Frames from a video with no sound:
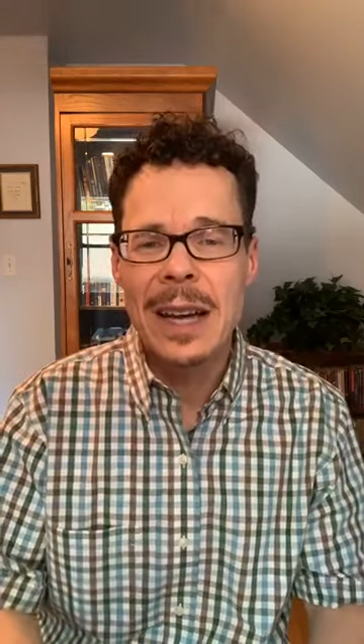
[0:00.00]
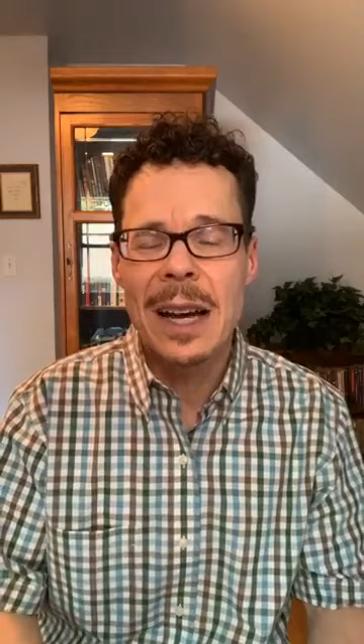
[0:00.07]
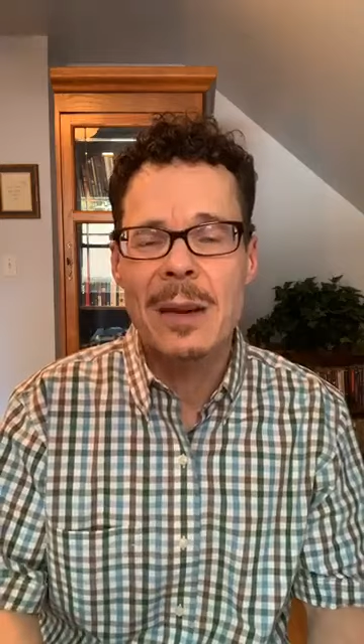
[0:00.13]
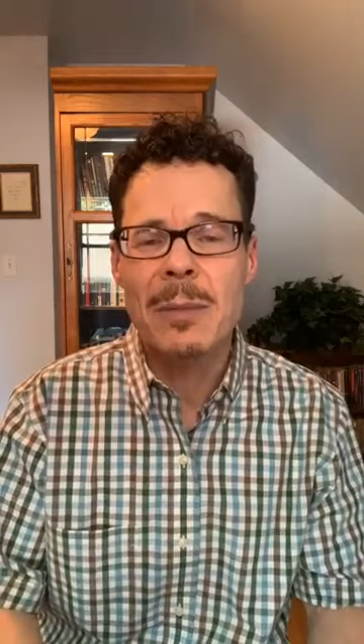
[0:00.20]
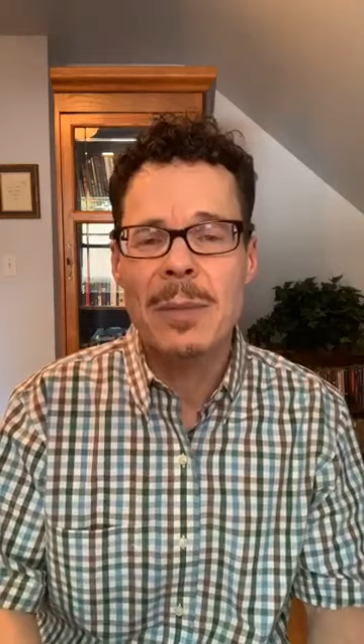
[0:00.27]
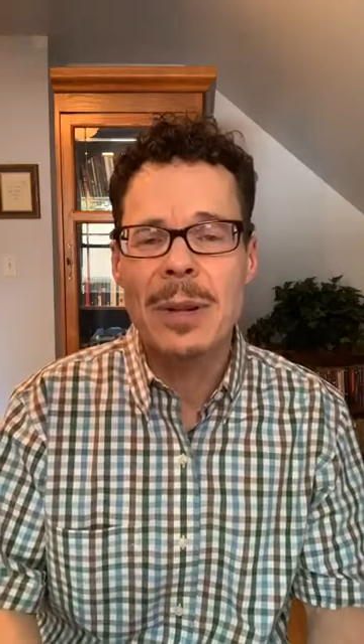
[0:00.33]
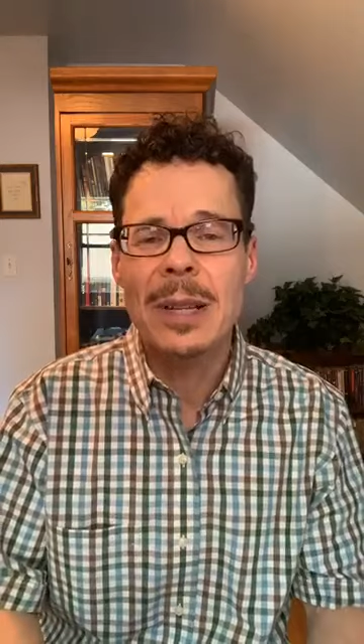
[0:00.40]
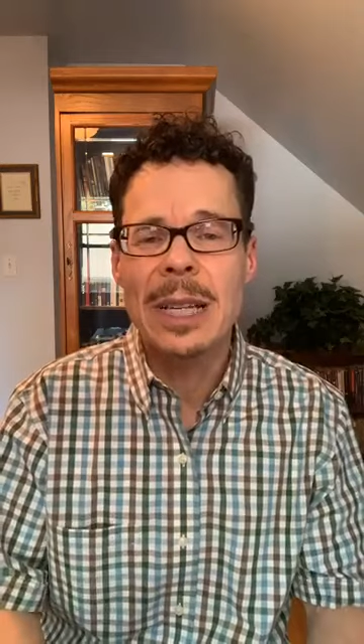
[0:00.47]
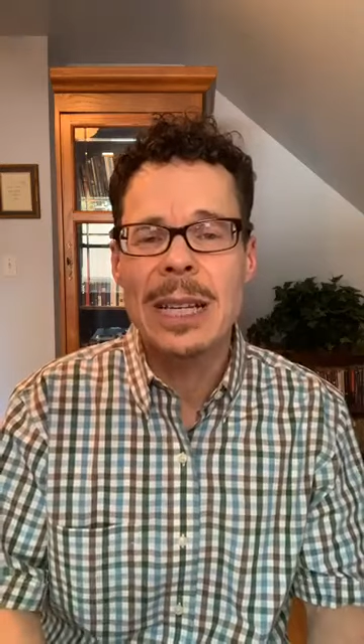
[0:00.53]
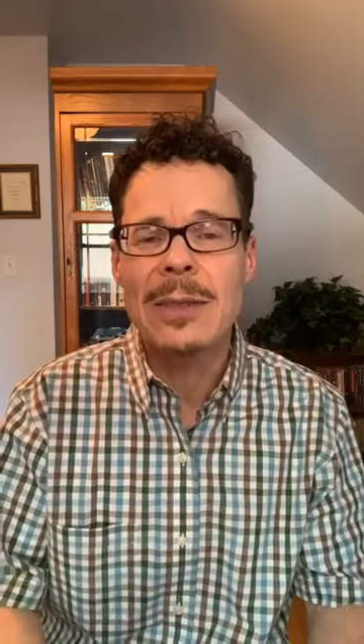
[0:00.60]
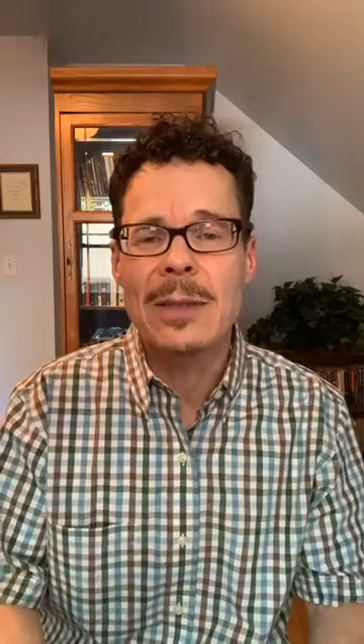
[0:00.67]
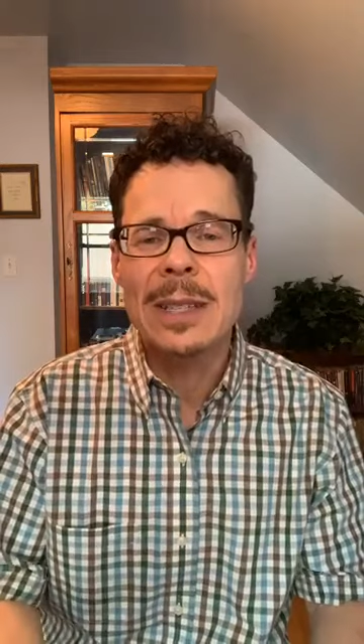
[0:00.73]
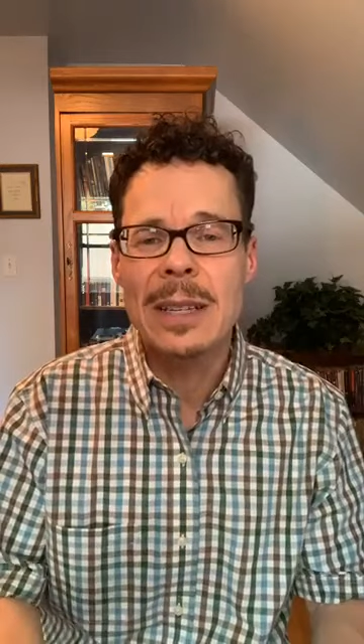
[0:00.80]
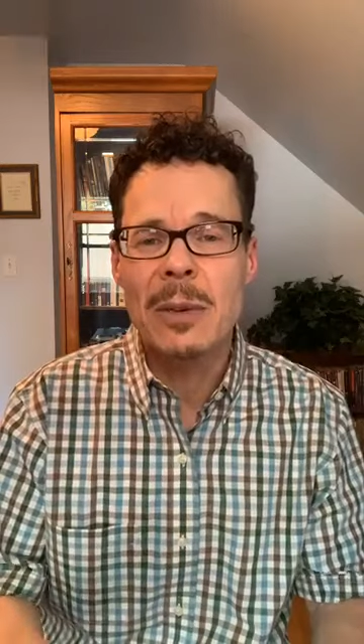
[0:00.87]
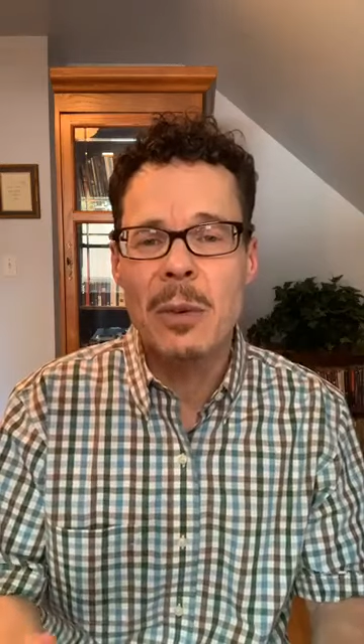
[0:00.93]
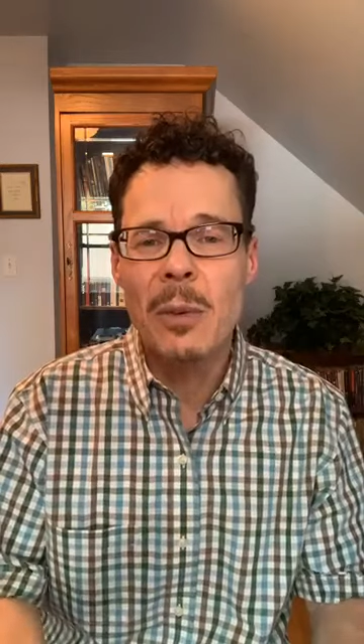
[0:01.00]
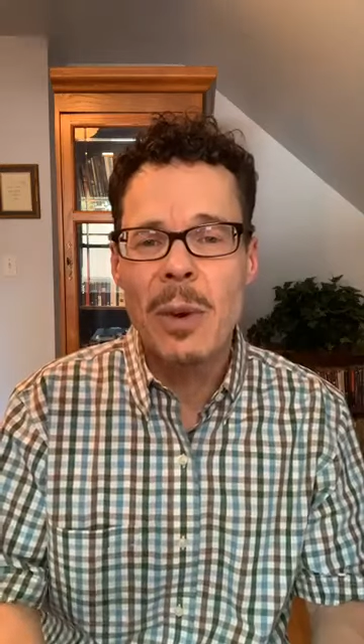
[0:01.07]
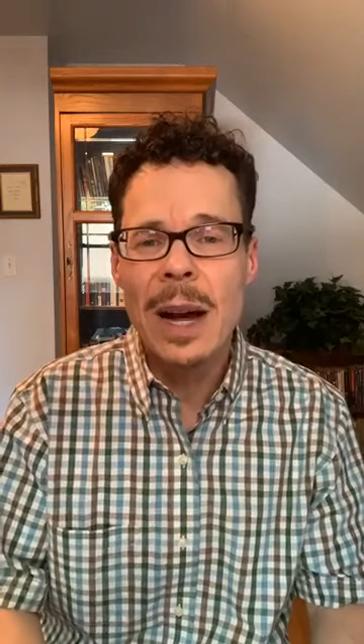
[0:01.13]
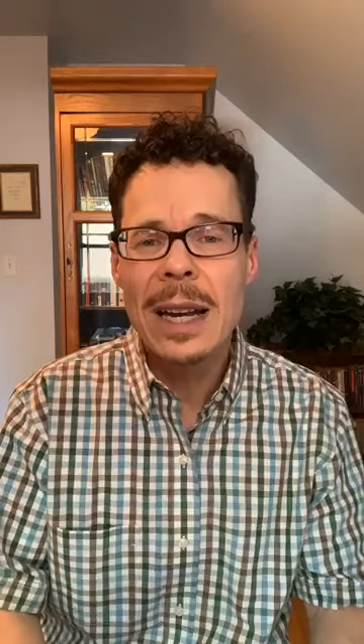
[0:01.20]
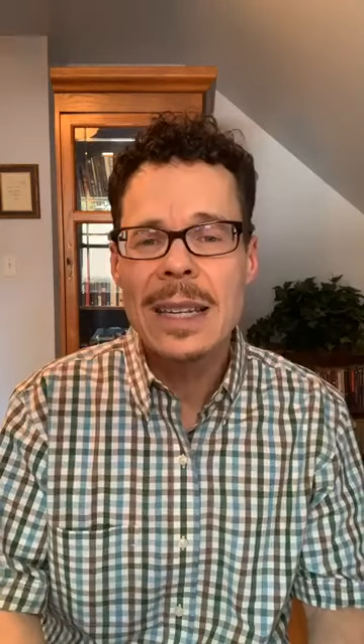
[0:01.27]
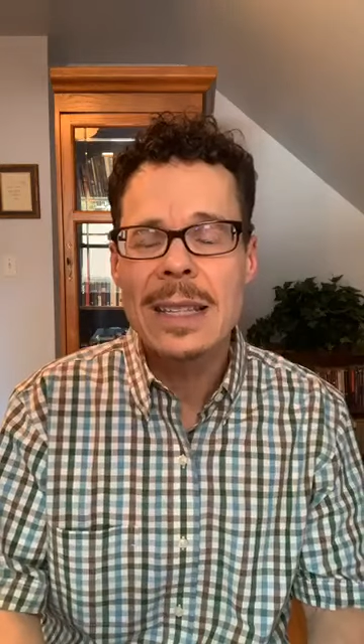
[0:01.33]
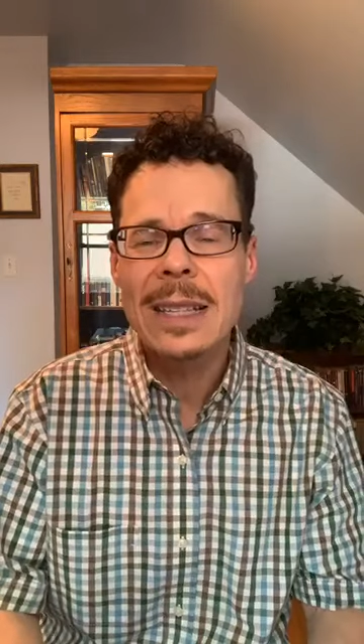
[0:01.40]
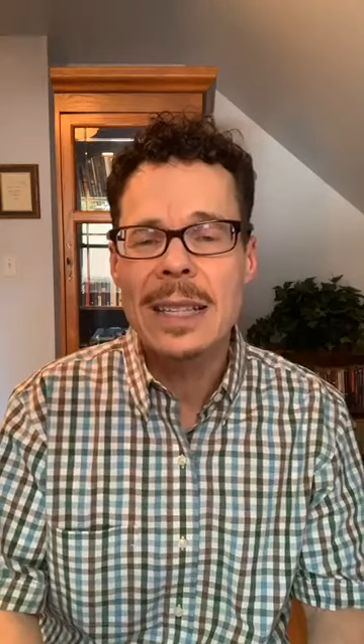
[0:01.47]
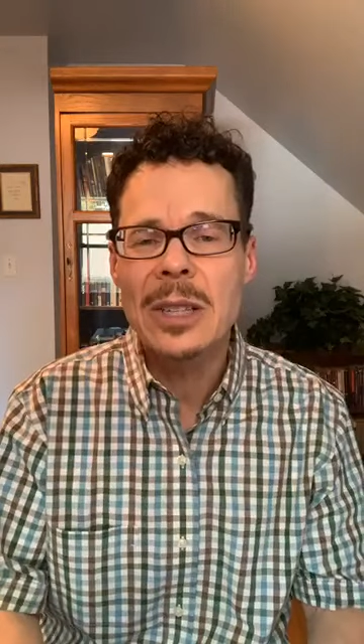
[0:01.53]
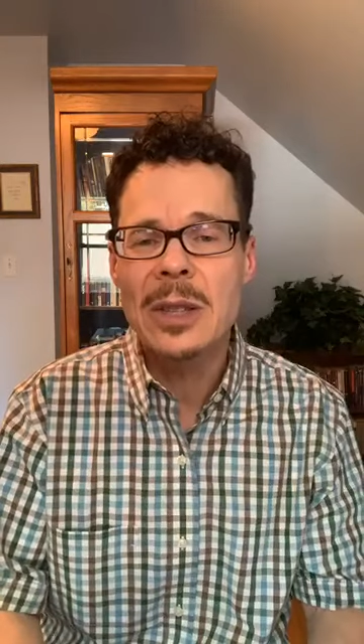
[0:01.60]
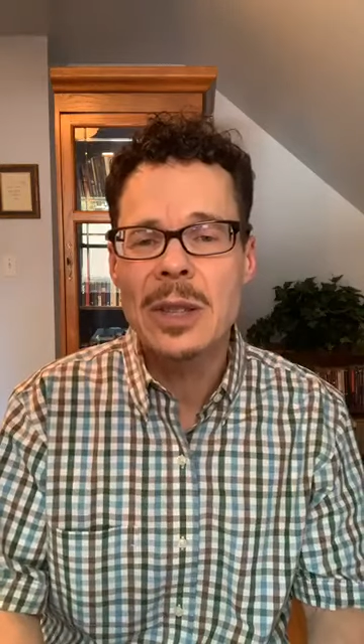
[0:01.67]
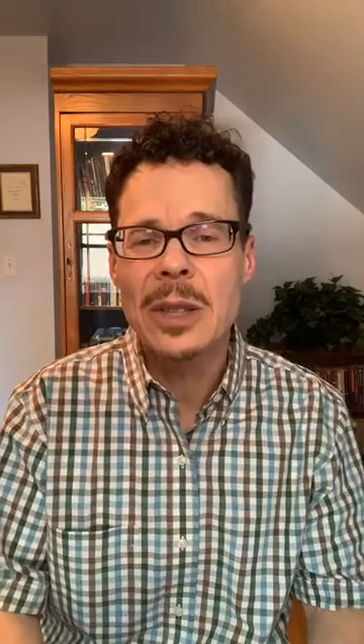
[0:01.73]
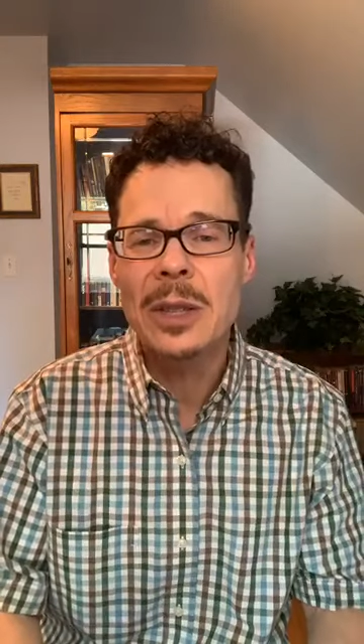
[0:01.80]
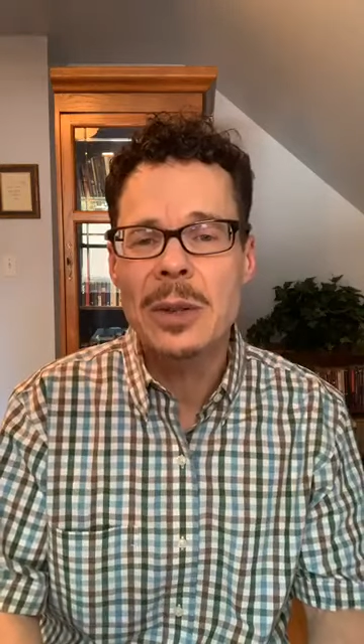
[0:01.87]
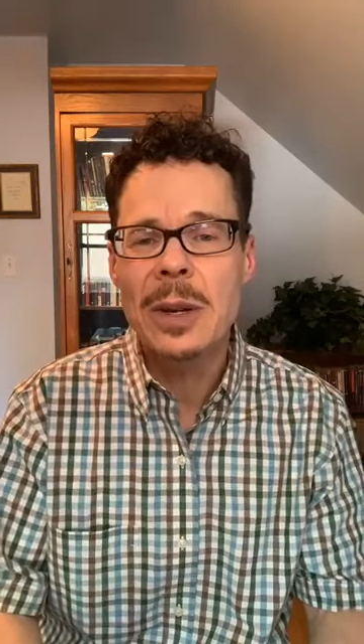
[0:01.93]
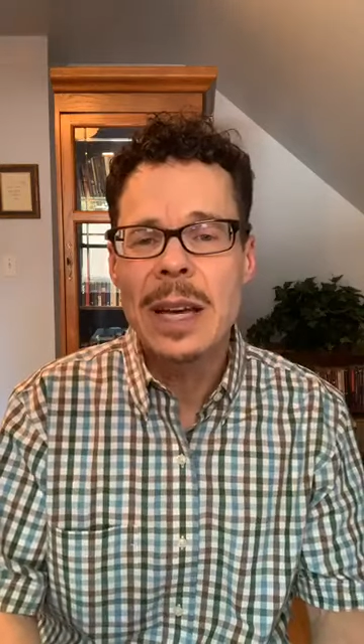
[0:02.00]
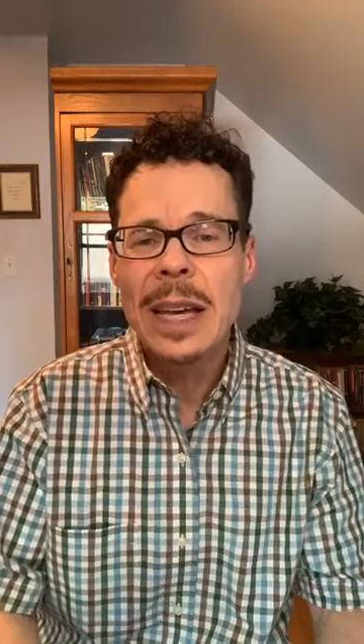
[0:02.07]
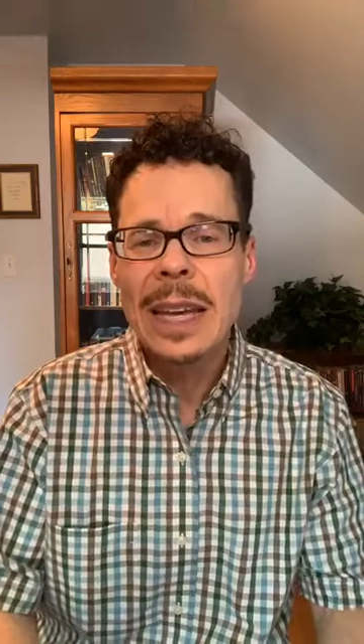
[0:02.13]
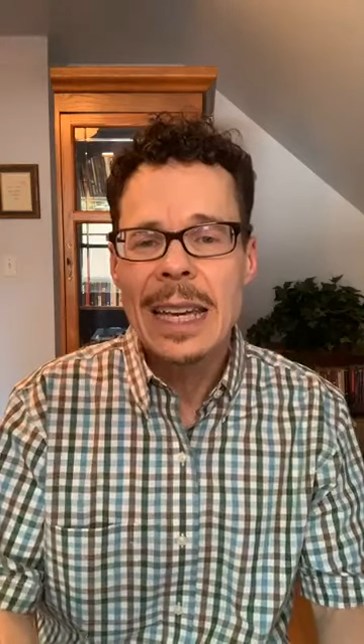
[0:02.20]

unbelievers. And what does he do?